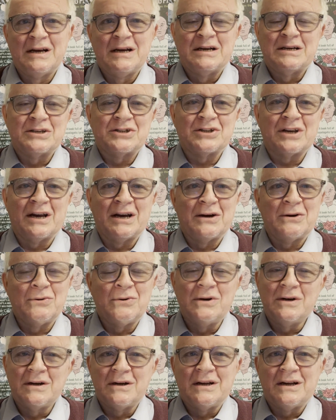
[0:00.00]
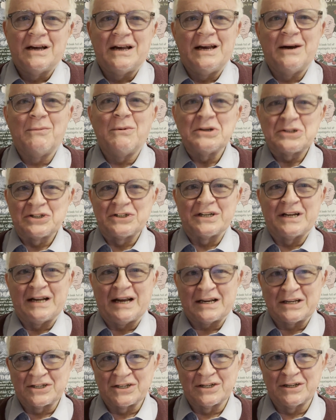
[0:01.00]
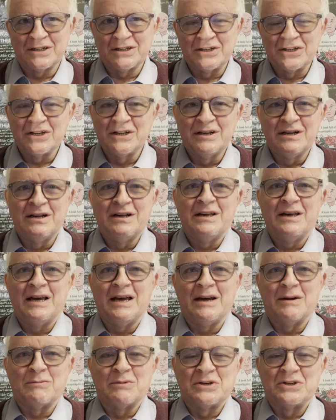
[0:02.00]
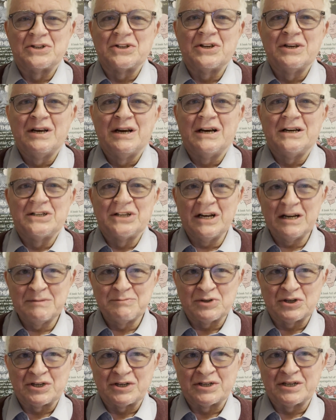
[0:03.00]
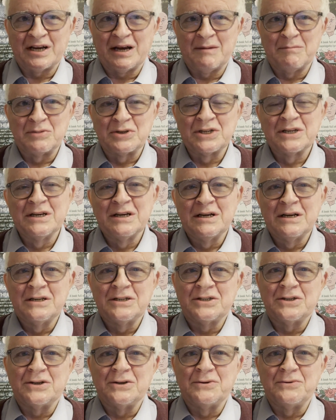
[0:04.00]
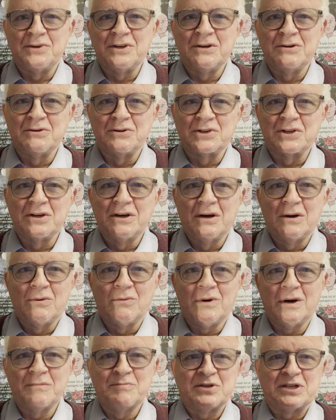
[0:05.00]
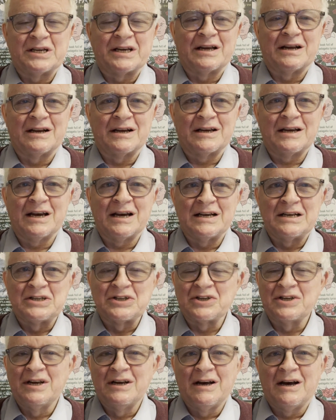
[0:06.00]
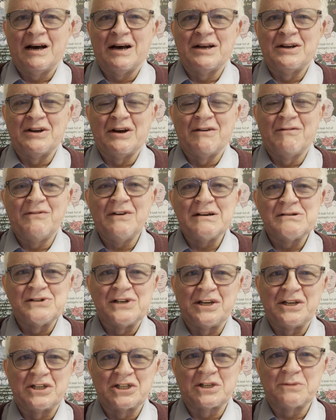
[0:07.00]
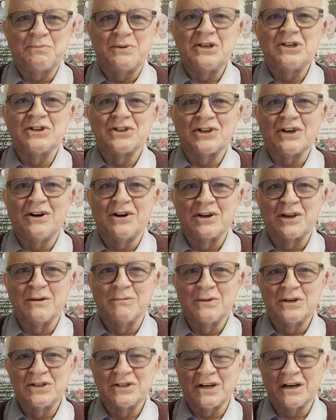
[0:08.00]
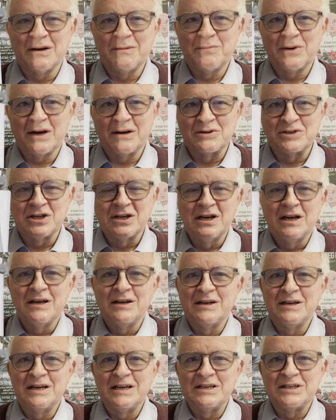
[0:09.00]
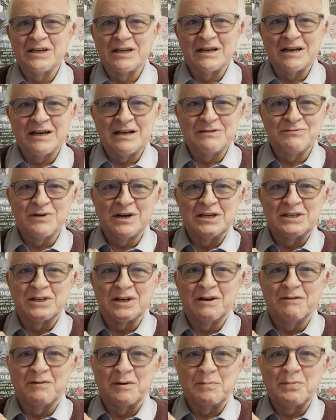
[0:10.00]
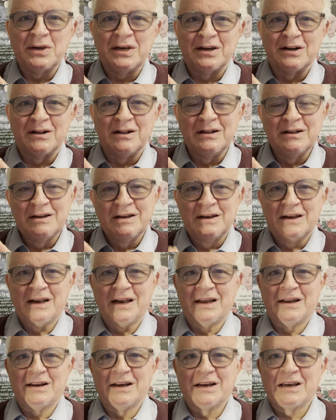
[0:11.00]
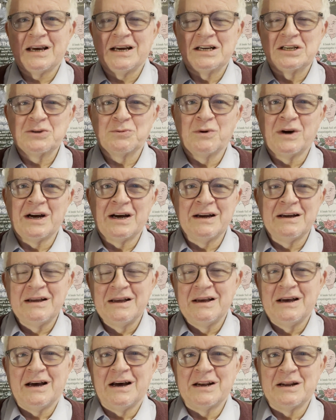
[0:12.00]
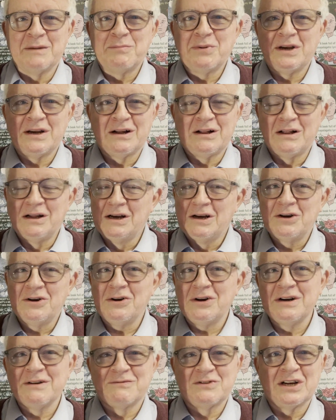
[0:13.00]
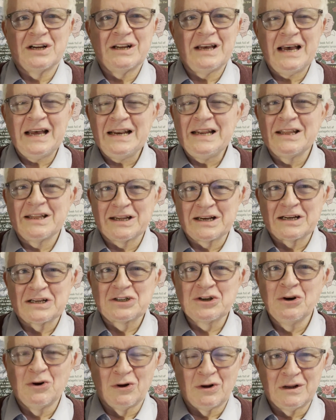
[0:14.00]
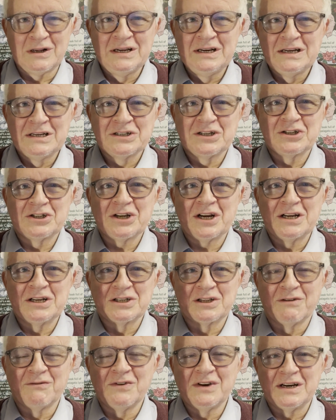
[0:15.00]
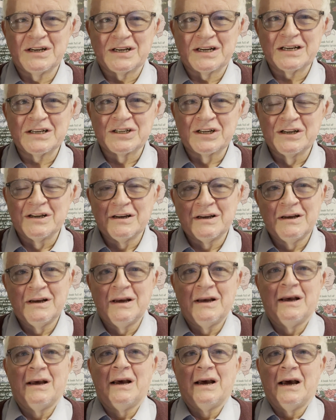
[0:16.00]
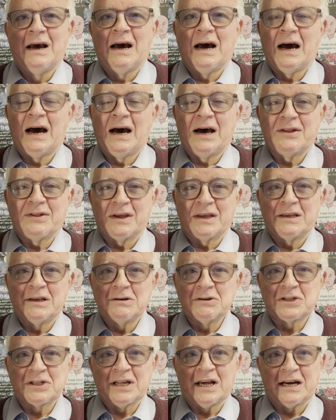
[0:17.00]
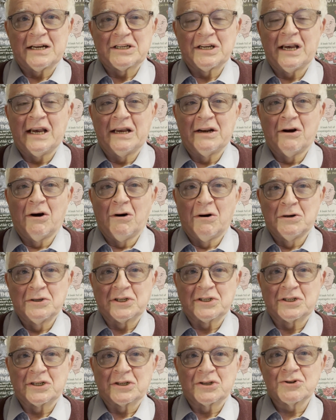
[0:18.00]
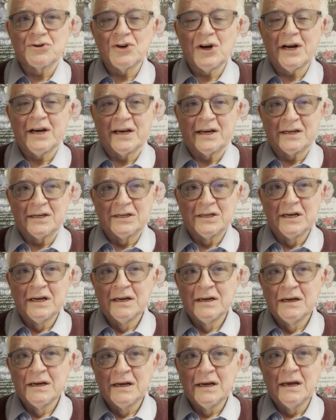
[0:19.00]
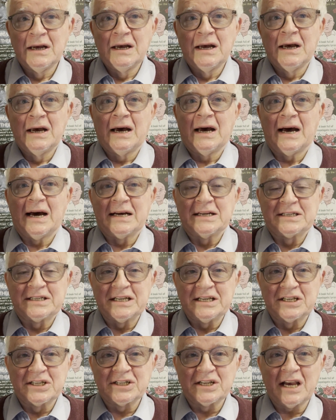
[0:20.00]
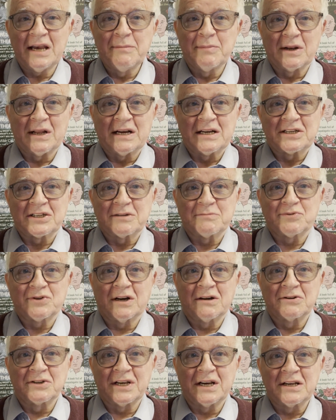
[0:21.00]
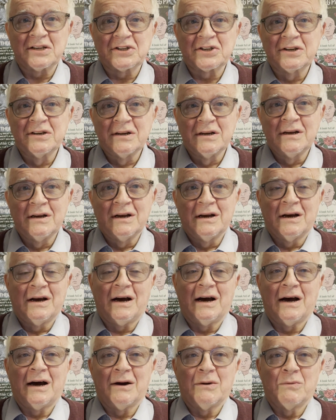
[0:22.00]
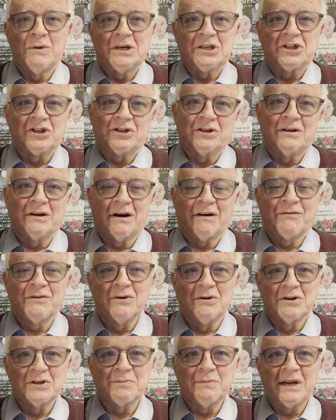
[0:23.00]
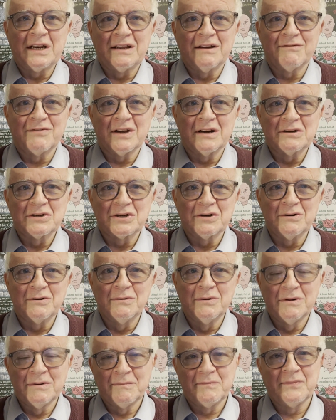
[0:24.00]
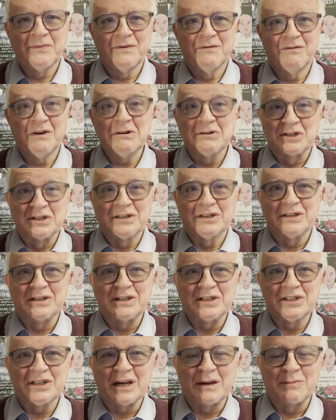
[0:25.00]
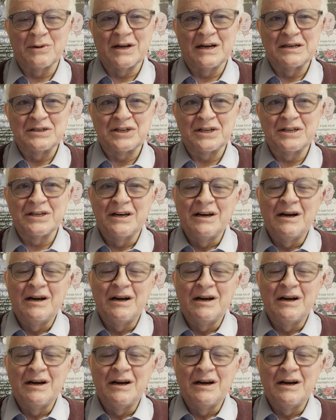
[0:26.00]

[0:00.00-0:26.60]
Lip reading: So it wasn't an accident. It was a deliberate attempt to use one particular case and a very specious argument about needing a right of appeal in a case where an appeal couldn't have done anything at all to change the verdict. They used that in order to try and destabilise the process, which, of course, many of those who voted to destabilise it